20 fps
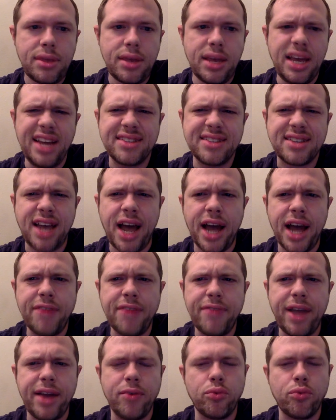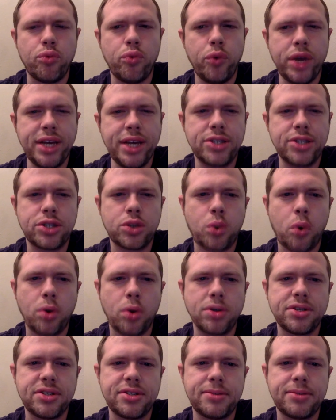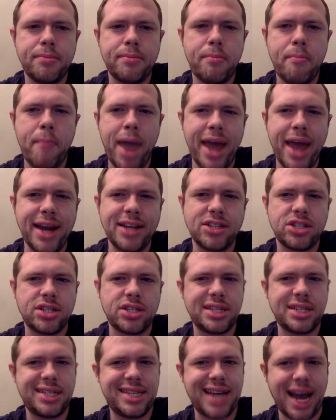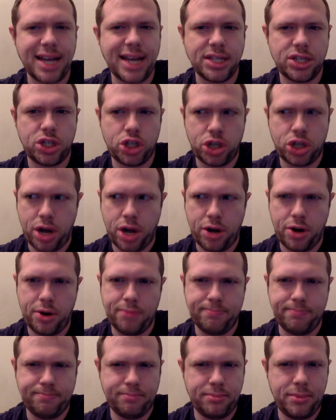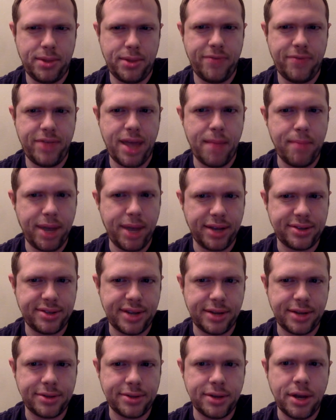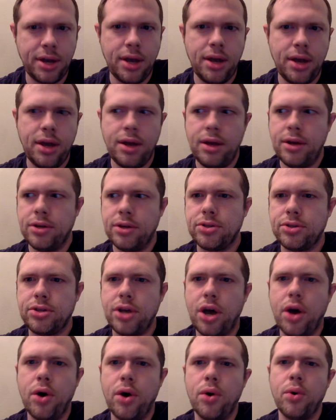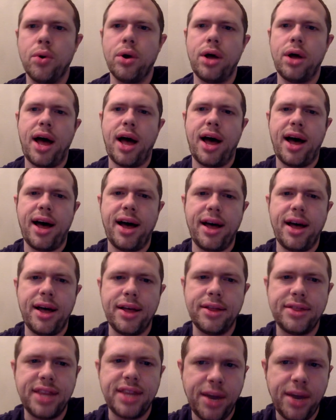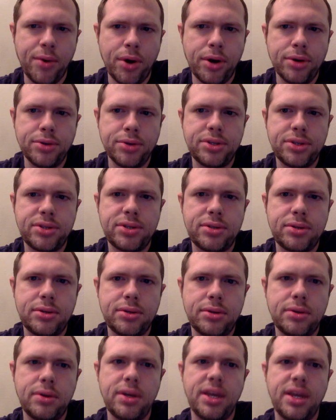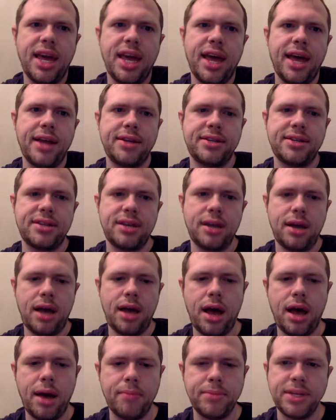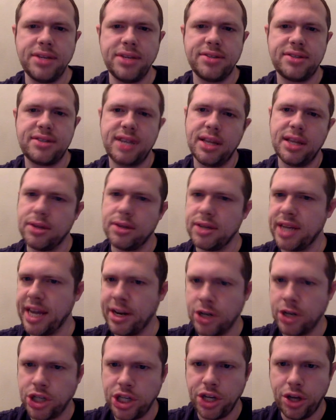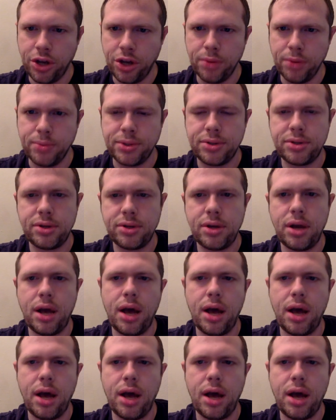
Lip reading: It's kind of a resource-managed dice chucker, if that makes sense. So the heroes get these little energy cubes